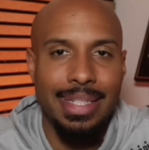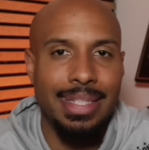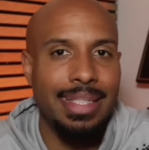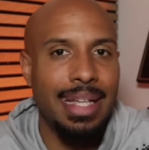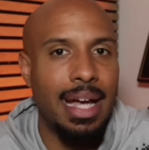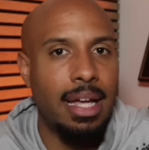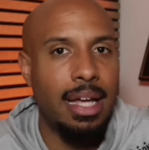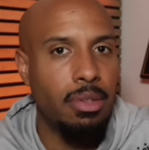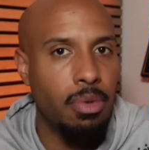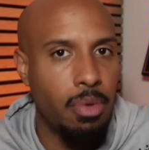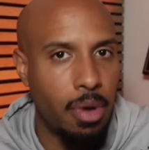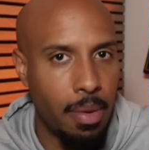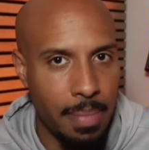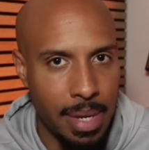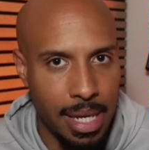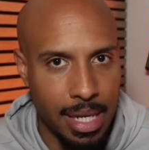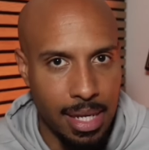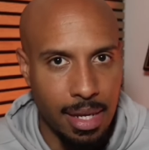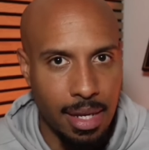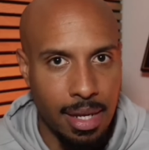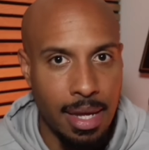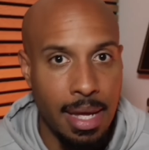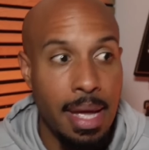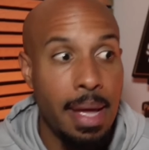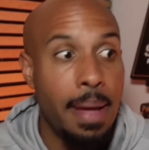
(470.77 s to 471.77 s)
He's not the one
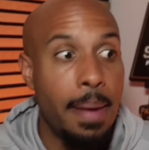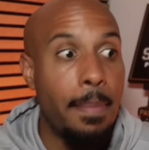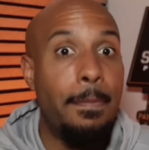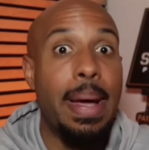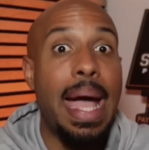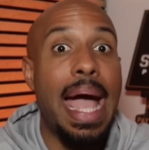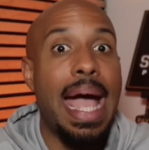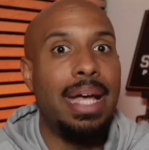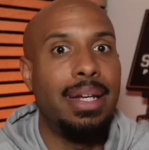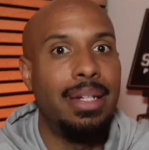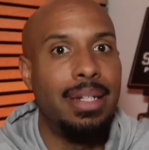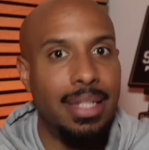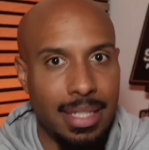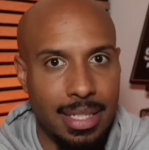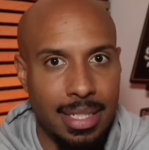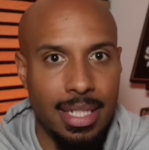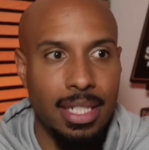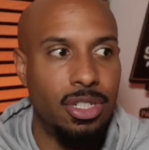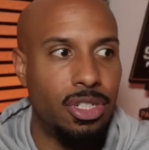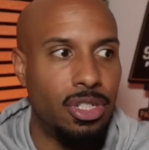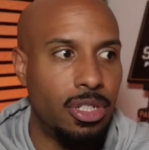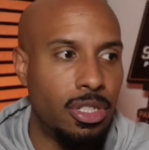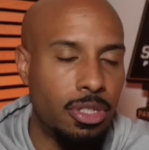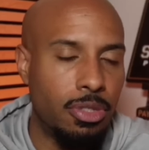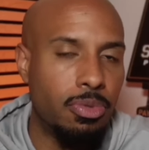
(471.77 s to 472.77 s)
making bad
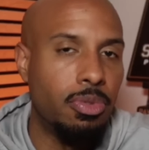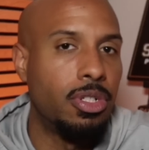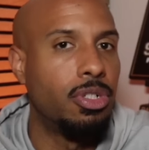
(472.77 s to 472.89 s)
decisions,